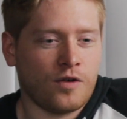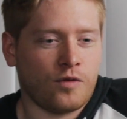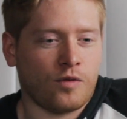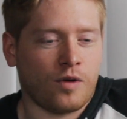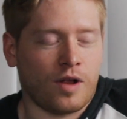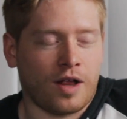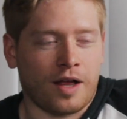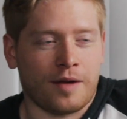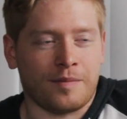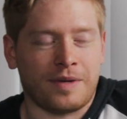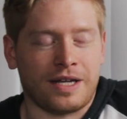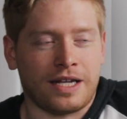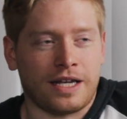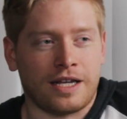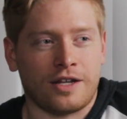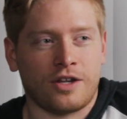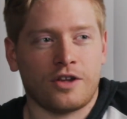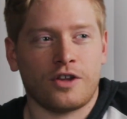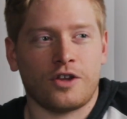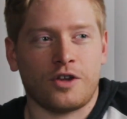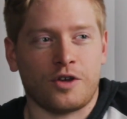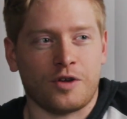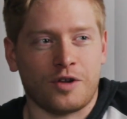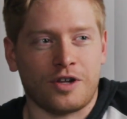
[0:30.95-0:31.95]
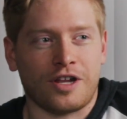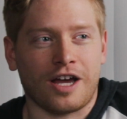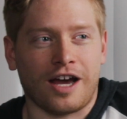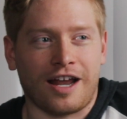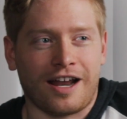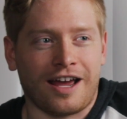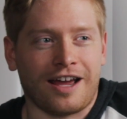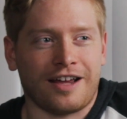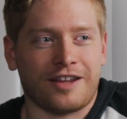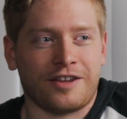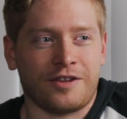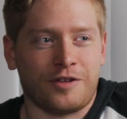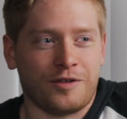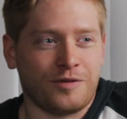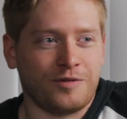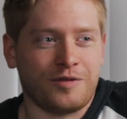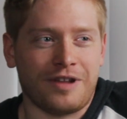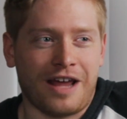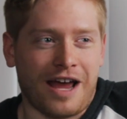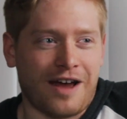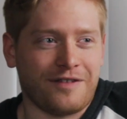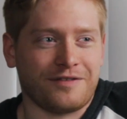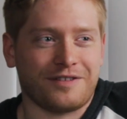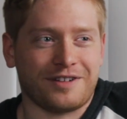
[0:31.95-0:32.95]
Well, I mean, you'd
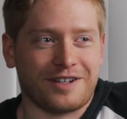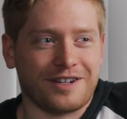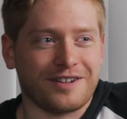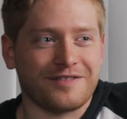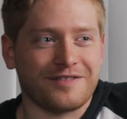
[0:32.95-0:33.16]
have to